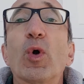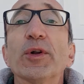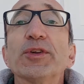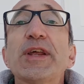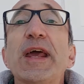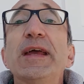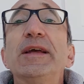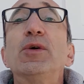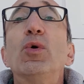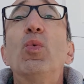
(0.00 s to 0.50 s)

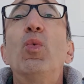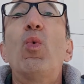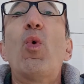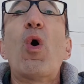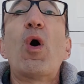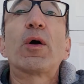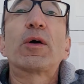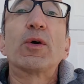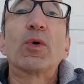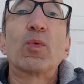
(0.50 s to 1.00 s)
take a
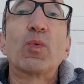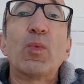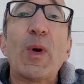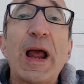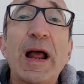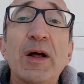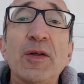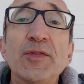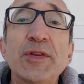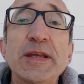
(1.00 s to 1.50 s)
walk
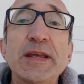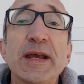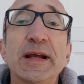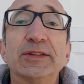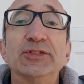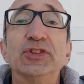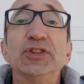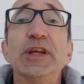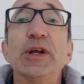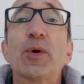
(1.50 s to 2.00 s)
around the
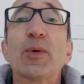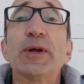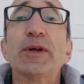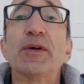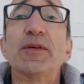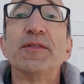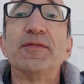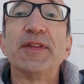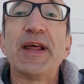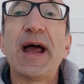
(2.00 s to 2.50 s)
exterior
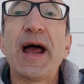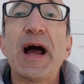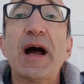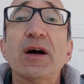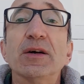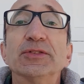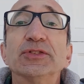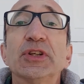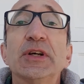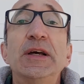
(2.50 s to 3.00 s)
of the
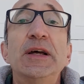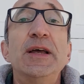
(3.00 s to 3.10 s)
house.